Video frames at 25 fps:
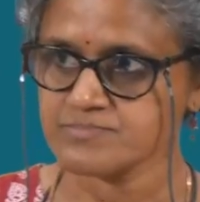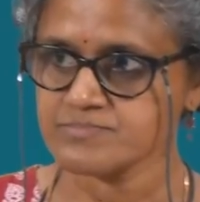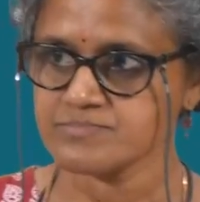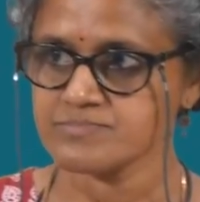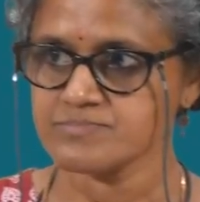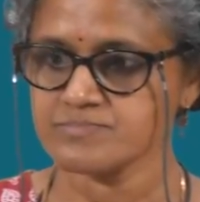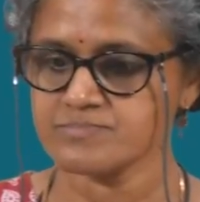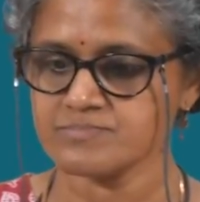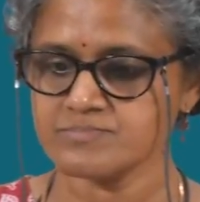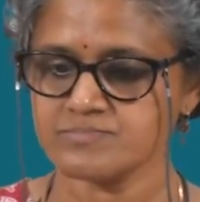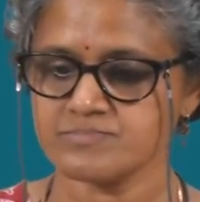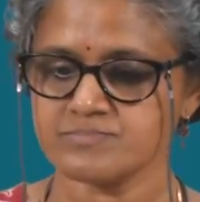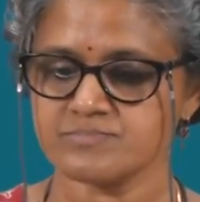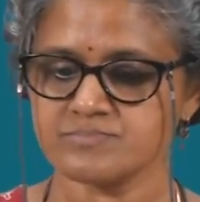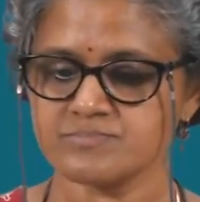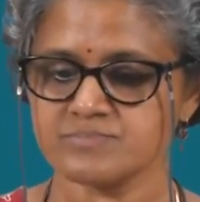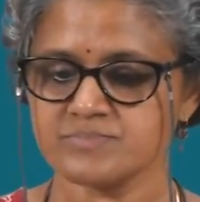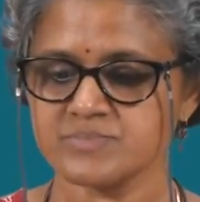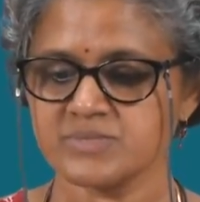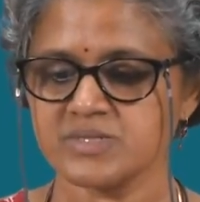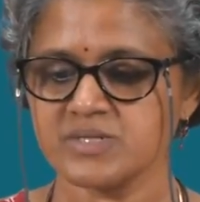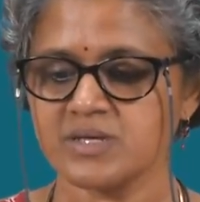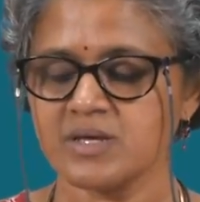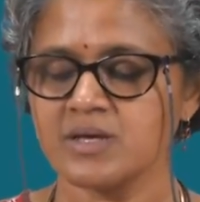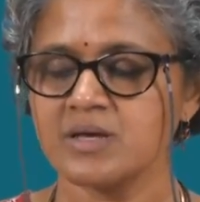mobility?
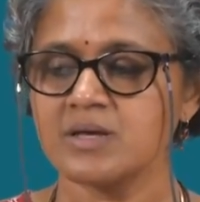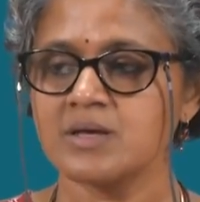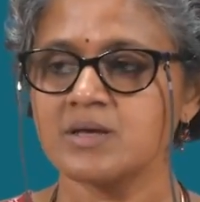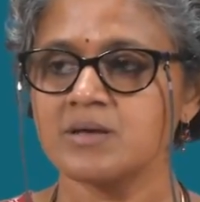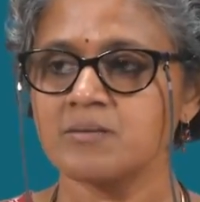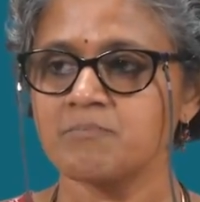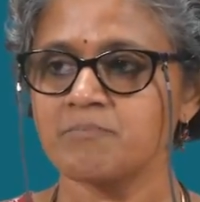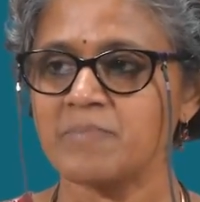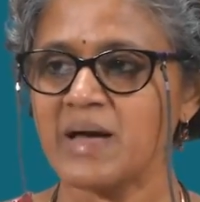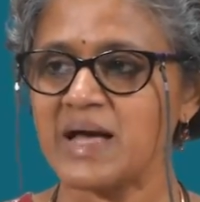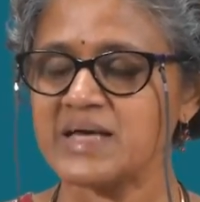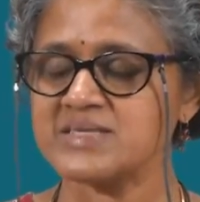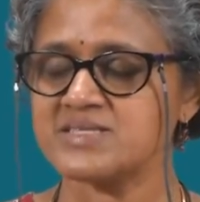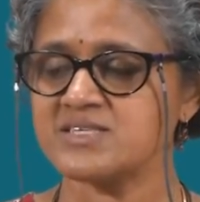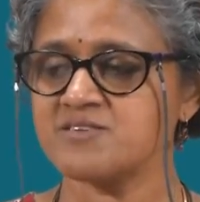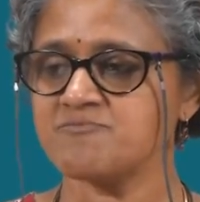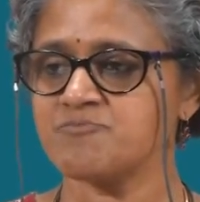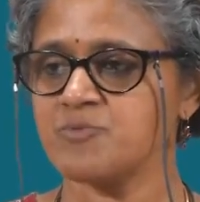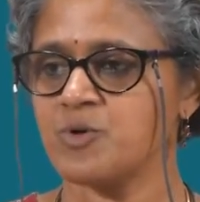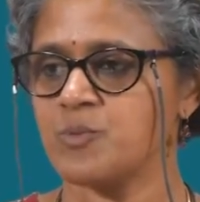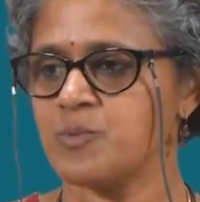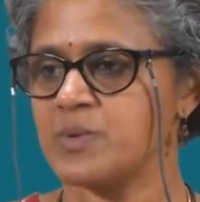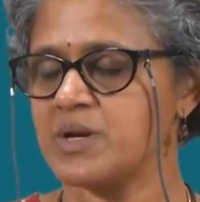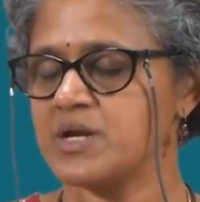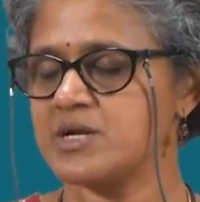Passive
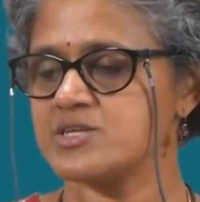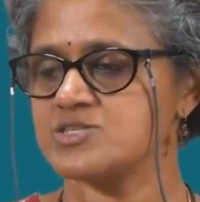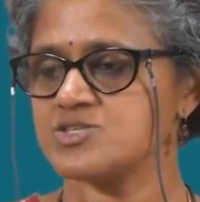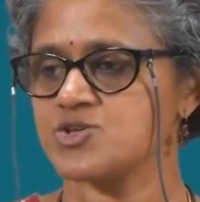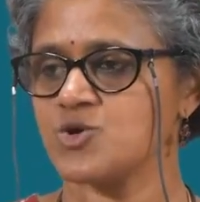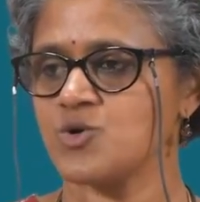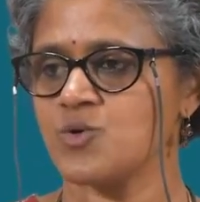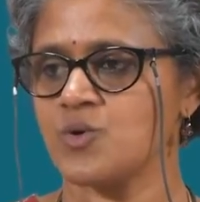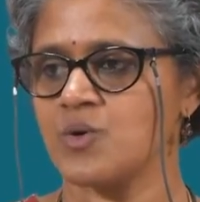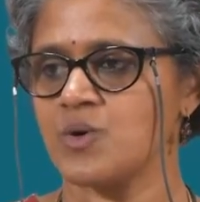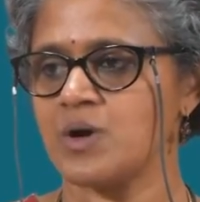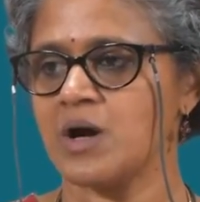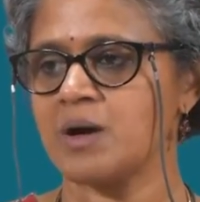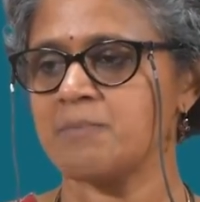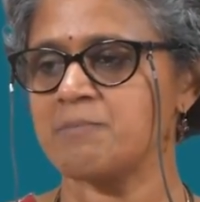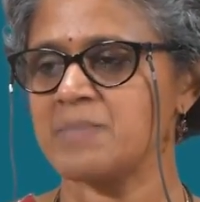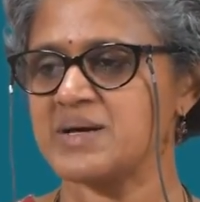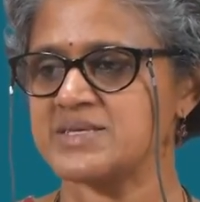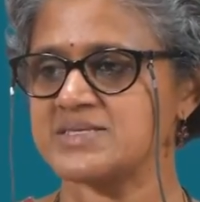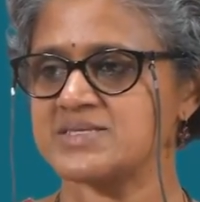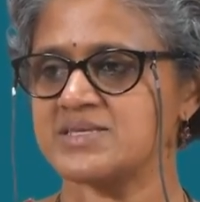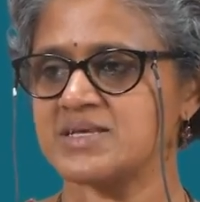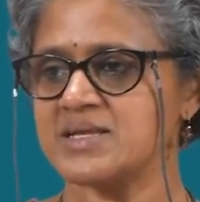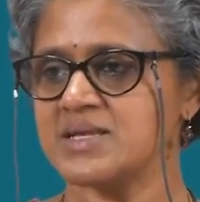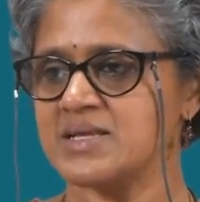mobility. So, a
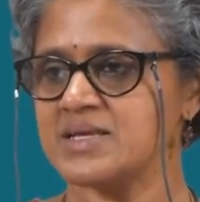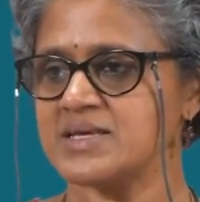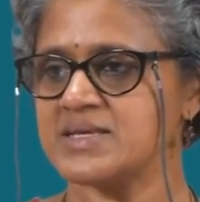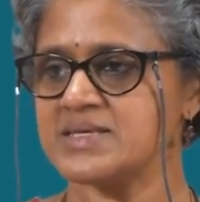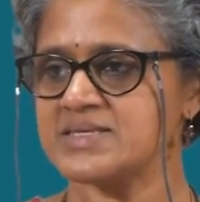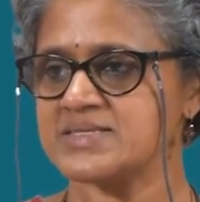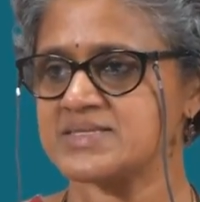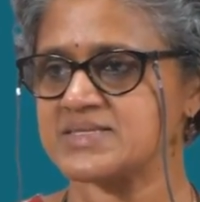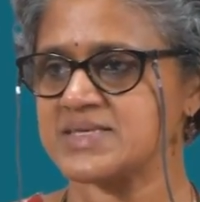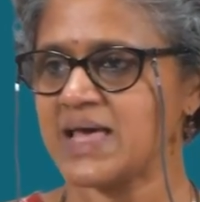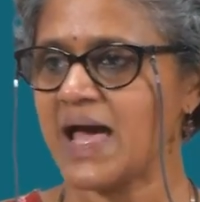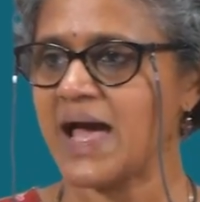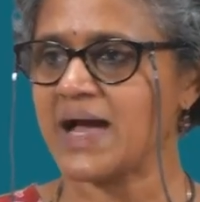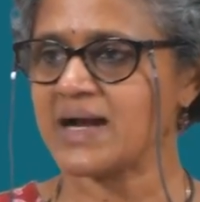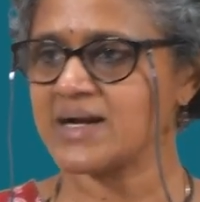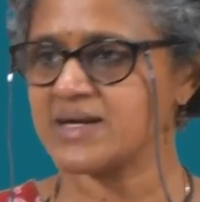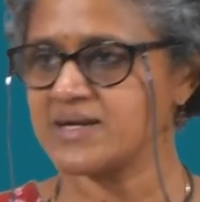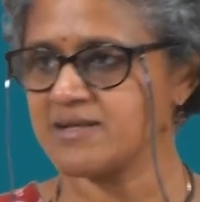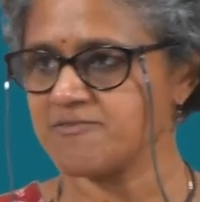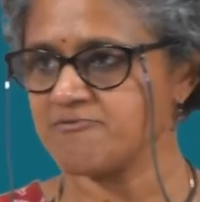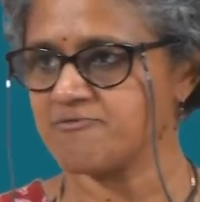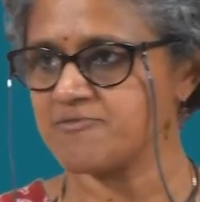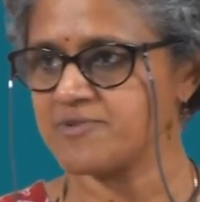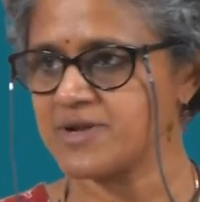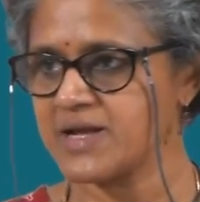muscle is
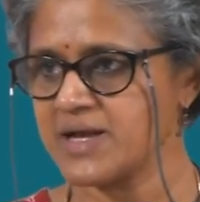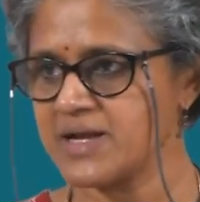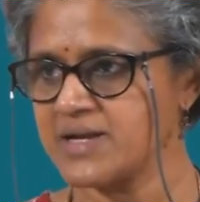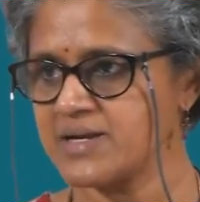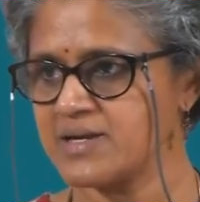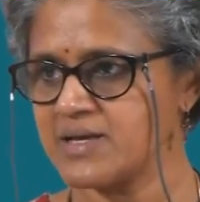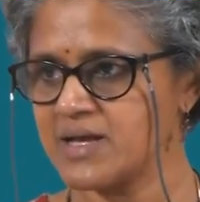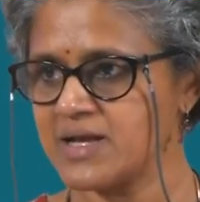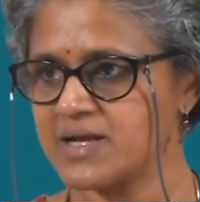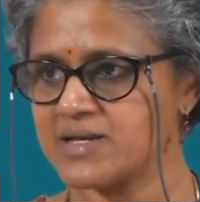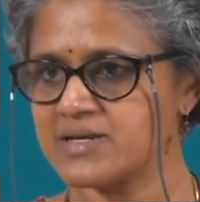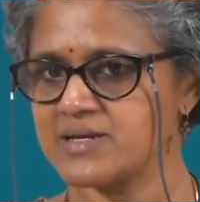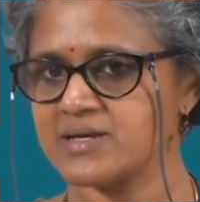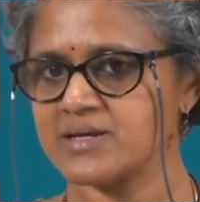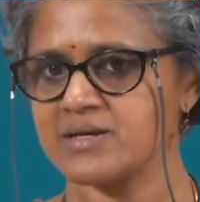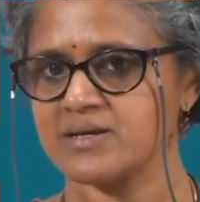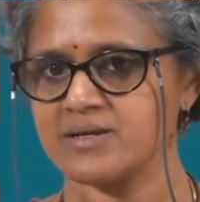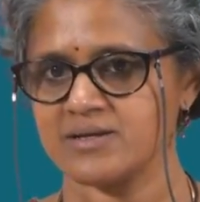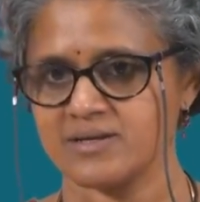active, right? It